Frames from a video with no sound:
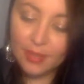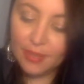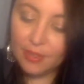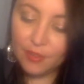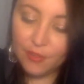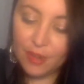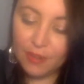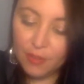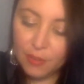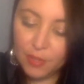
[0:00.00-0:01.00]
their
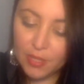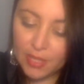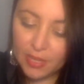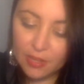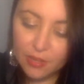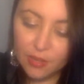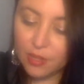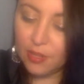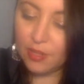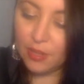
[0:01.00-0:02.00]
forever person,
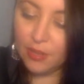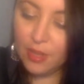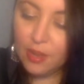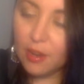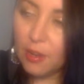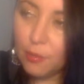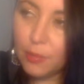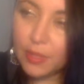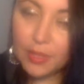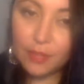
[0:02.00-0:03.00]
or are
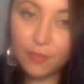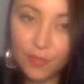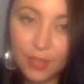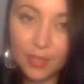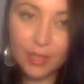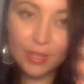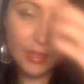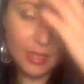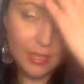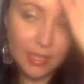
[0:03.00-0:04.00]
really feeling
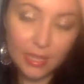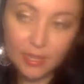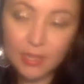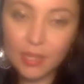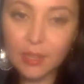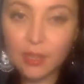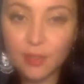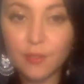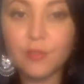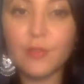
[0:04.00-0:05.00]
the intensity
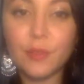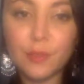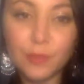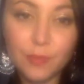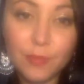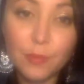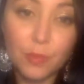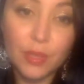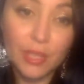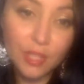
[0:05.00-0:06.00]
of
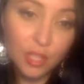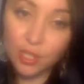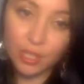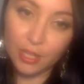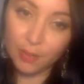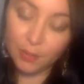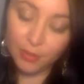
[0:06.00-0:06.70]
relationship